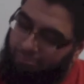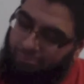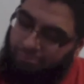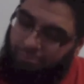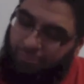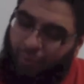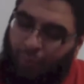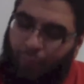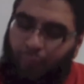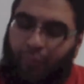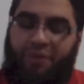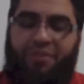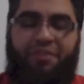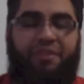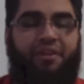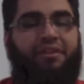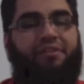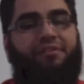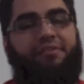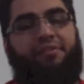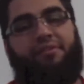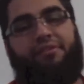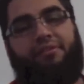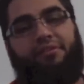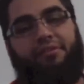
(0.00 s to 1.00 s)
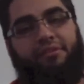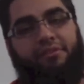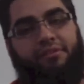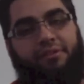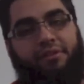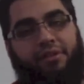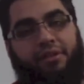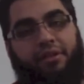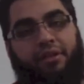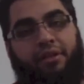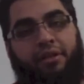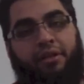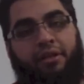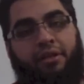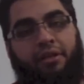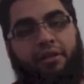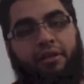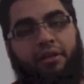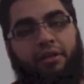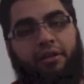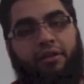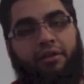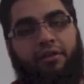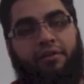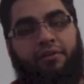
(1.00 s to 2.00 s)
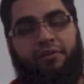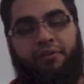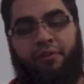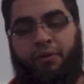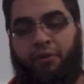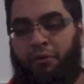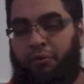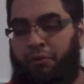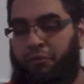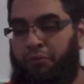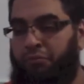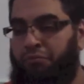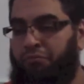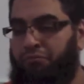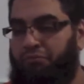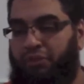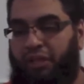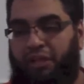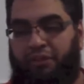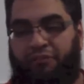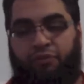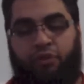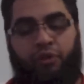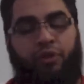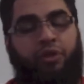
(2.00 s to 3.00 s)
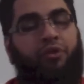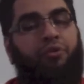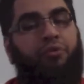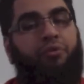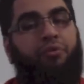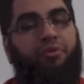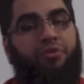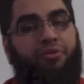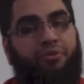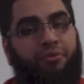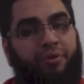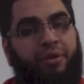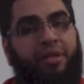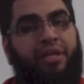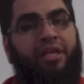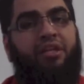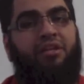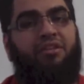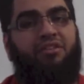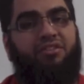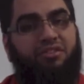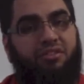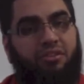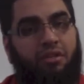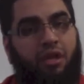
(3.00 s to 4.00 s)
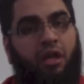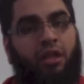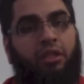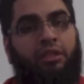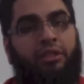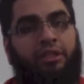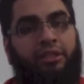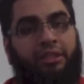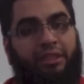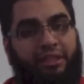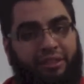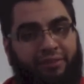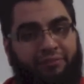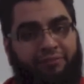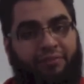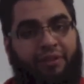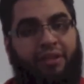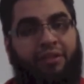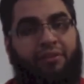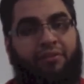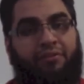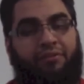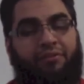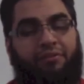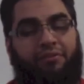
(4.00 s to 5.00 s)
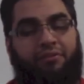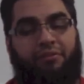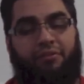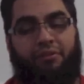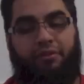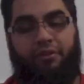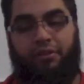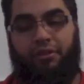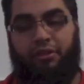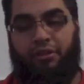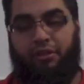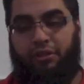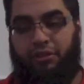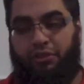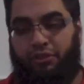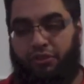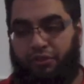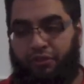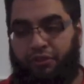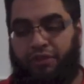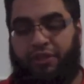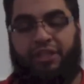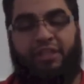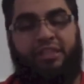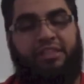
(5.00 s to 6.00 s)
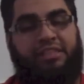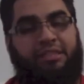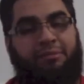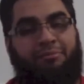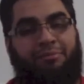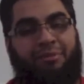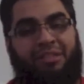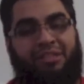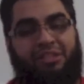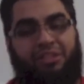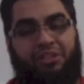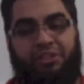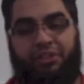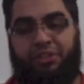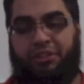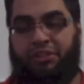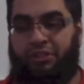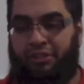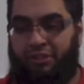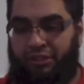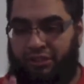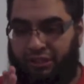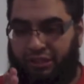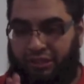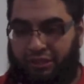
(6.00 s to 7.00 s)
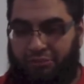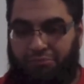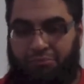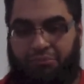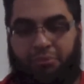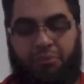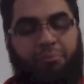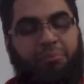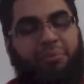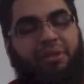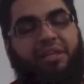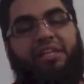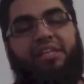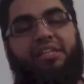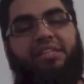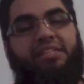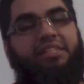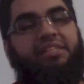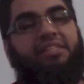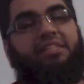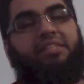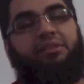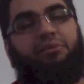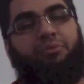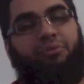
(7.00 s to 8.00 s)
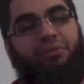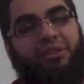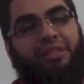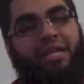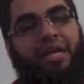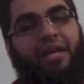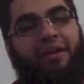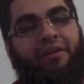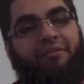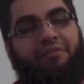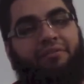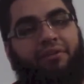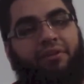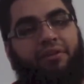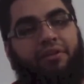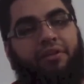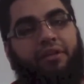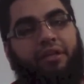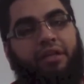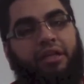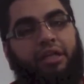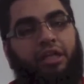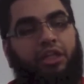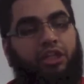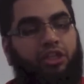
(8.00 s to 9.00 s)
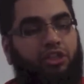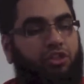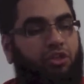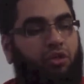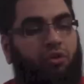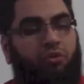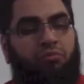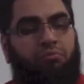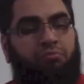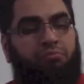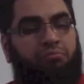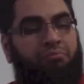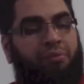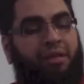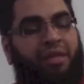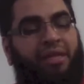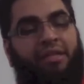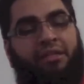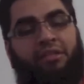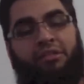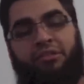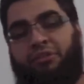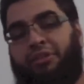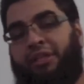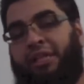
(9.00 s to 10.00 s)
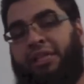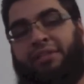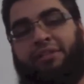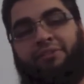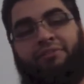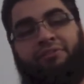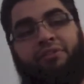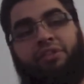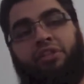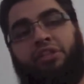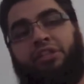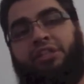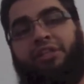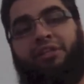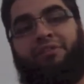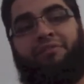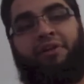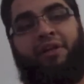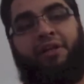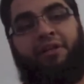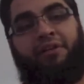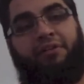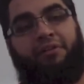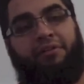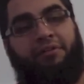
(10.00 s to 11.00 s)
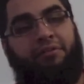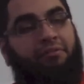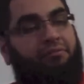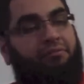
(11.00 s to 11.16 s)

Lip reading: but with consistency. So if you can do 3 solid events during a semester, but be consistent with that effort. Don't make it so that the first event,